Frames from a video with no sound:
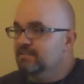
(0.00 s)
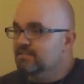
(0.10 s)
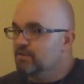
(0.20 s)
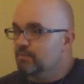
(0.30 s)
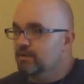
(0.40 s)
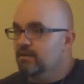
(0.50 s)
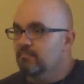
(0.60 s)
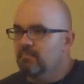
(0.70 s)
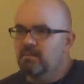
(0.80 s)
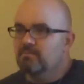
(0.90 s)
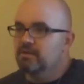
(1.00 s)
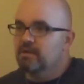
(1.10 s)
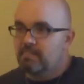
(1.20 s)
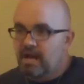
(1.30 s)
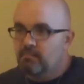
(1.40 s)
It's like you're maybe reading
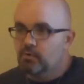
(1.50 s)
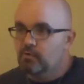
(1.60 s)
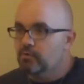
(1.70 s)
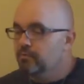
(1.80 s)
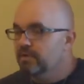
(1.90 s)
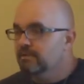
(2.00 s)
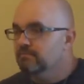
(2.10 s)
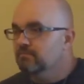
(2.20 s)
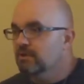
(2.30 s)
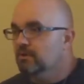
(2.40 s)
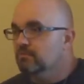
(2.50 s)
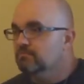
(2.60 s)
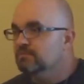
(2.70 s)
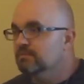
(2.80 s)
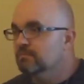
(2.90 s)
the Bible, or reading
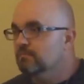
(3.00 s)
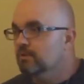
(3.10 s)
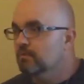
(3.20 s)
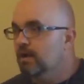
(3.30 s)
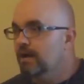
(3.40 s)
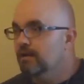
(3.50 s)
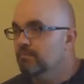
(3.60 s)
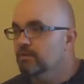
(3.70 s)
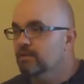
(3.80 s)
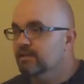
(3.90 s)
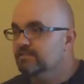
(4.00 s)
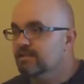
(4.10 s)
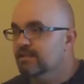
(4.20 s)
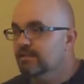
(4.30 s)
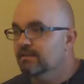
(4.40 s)
some godly book, and it's
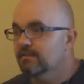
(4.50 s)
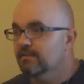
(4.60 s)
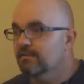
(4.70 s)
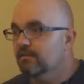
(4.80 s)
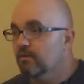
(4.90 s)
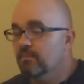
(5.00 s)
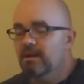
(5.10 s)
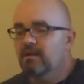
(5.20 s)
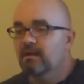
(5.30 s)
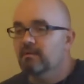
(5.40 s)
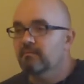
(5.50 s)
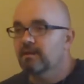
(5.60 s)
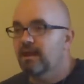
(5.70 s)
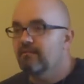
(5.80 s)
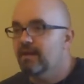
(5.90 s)
like, or maybe not even
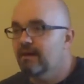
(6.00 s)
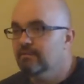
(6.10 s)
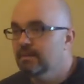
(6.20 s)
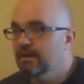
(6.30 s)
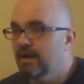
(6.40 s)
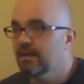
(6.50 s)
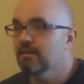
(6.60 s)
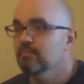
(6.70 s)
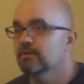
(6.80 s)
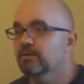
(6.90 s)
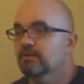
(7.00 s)
have to be a godly book.